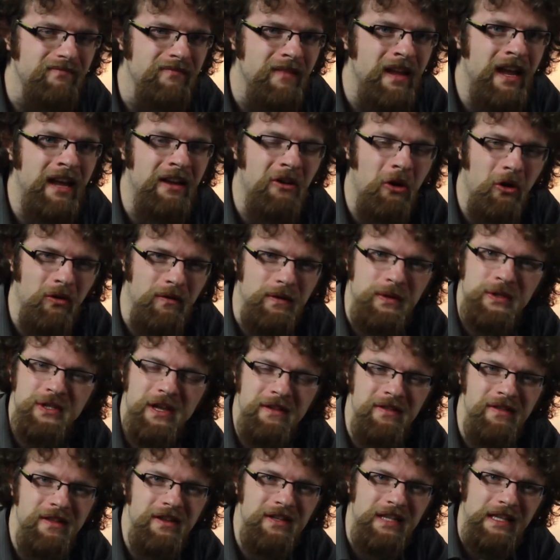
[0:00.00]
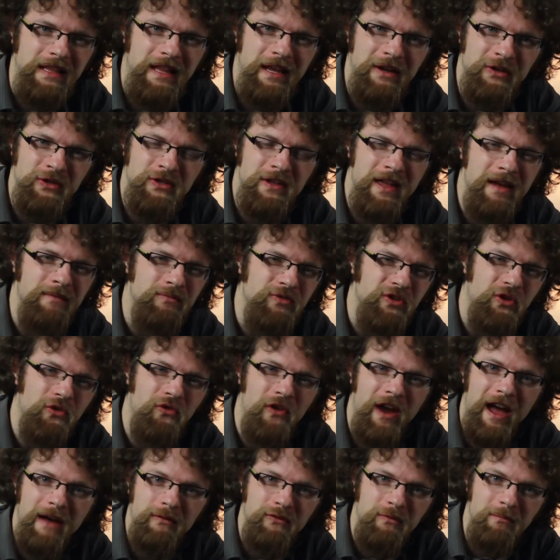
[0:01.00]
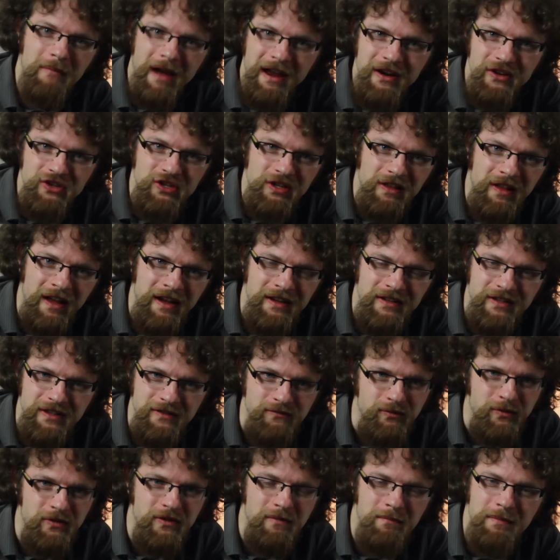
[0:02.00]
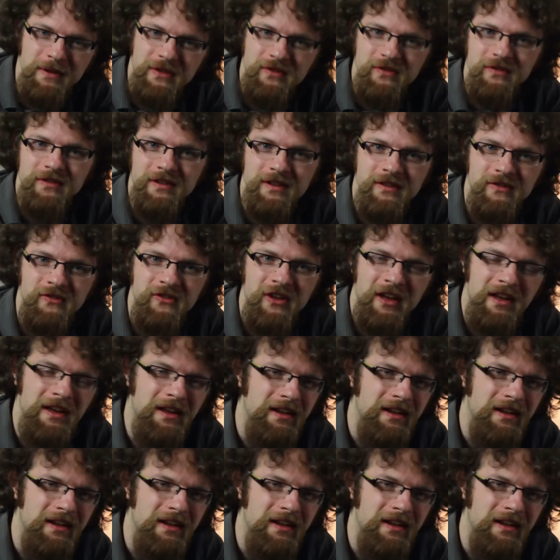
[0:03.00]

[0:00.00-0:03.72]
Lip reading: And all of a sudden, this allows them to craft marriage alliances with the Byzantines.